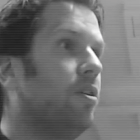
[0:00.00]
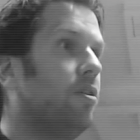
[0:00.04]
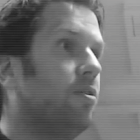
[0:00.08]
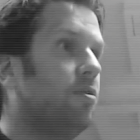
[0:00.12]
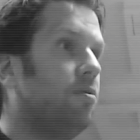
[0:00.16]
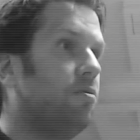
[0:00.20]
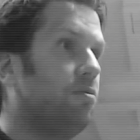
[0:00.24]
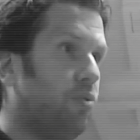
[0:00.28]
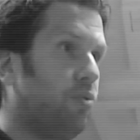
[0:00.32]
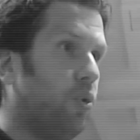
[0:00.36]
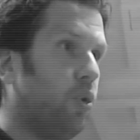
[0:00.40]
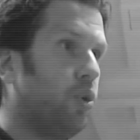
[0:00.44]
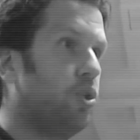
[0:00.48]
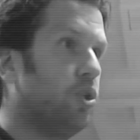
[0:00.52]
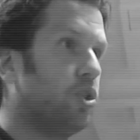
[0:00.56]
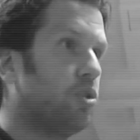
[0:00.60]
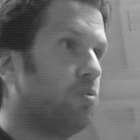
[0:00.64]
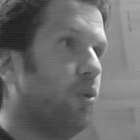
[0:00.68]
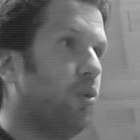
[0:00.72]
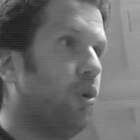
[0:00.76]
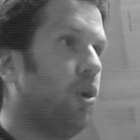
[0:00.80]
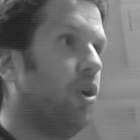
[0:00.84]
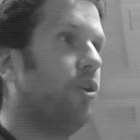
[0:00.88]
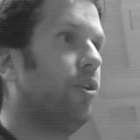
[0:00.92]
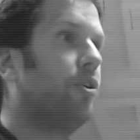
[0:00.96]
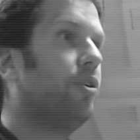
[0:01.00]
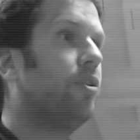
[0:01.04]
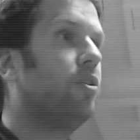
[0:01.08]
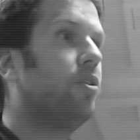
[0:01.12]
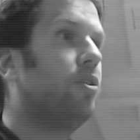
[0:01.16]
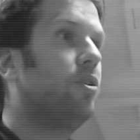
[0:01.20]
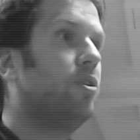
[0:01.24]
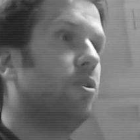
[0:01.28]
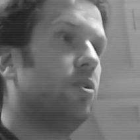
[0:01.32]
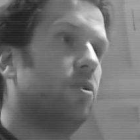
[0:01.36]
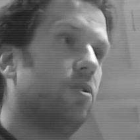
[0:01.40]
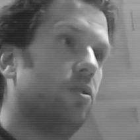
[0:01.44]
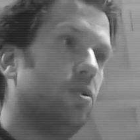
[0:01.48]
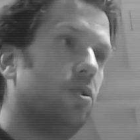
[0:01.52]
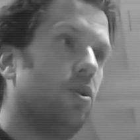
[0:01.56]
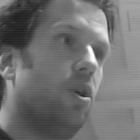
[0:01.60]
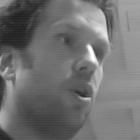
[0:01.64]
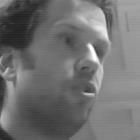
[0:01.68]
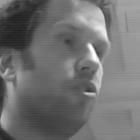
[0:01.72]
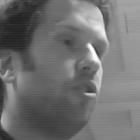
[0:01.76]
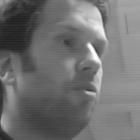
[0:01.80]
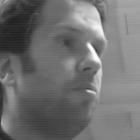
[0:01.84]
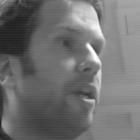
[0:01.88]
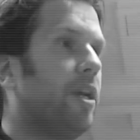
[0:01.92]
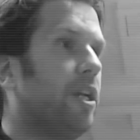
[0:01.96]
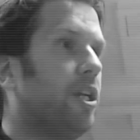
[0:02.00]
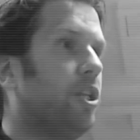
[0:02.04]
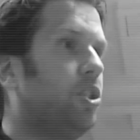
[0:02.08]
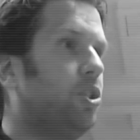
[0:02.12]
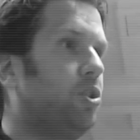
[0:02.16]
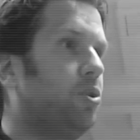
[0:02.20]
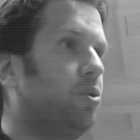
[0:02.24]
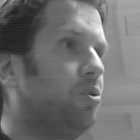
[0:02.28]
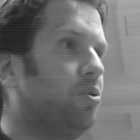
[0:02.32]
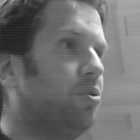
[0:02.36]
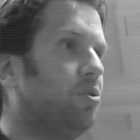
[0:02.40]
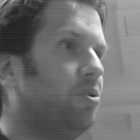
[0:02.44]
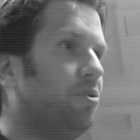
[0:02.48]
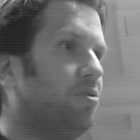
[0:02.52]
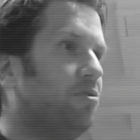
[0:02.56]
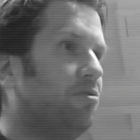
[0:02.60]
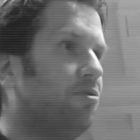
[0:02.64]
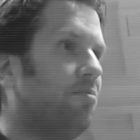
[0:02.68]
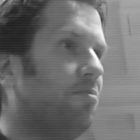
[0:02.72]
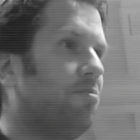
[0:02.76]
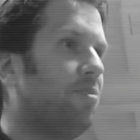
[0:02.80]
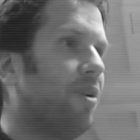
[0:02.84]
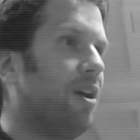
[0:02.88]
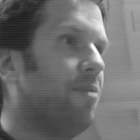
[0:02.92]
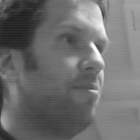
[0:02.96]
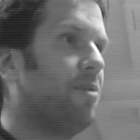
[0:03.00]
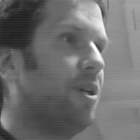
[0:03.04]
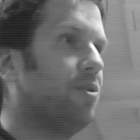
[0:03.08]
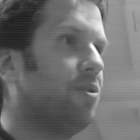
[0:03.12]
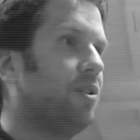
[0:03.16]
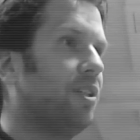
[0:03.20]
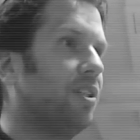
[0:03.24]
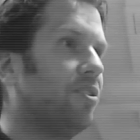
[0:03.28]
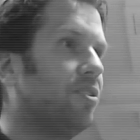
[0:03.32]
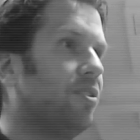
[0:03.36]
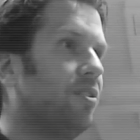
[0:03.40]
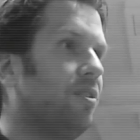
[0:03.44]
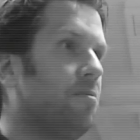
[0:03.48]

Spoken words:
for your sport, you also better choose for plyometrics.